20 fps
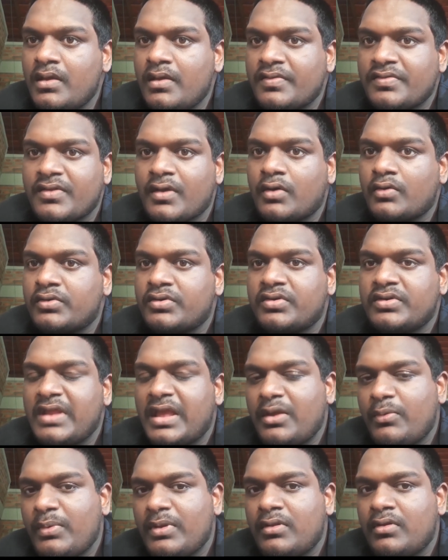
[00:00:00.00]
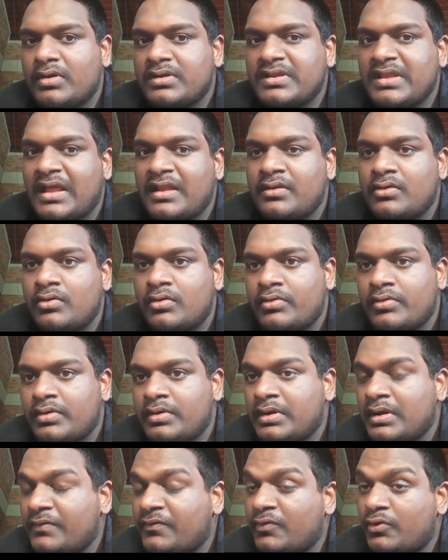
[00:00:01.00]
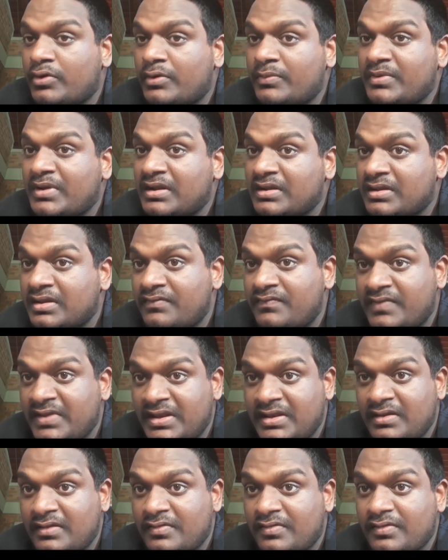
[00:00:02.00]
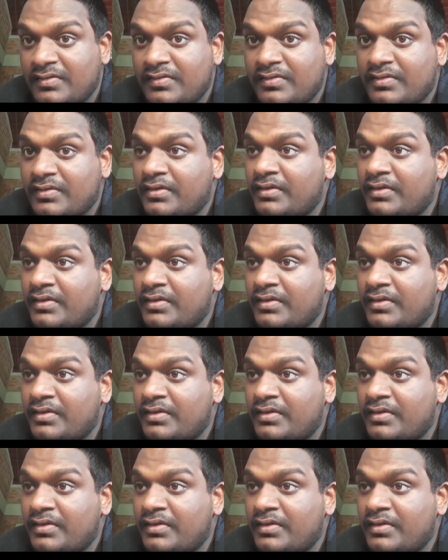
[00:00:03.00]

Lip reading: So today we looked at forum non-conveniences,